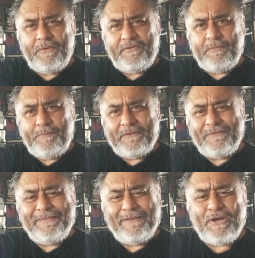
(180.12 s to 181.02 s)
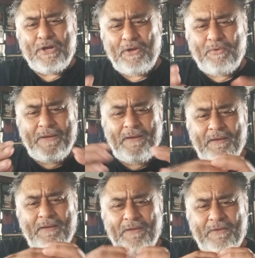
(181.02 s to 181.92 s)
this about the coloring
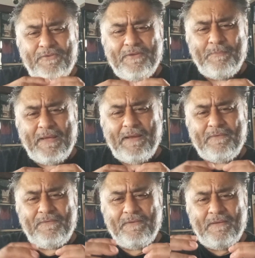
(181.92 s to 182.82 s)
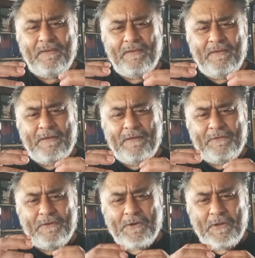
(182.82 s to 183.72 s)
schematics.
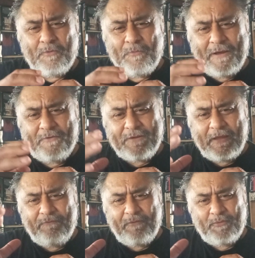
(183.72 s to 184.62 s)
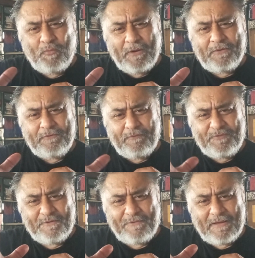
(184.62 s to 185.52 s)
The color ranks came from the West, from
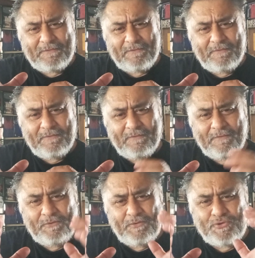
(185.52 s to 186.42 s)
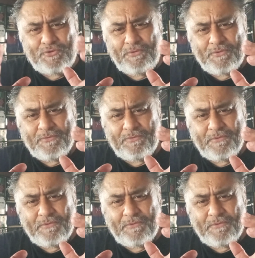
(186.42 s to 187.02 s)
Savat to Judo,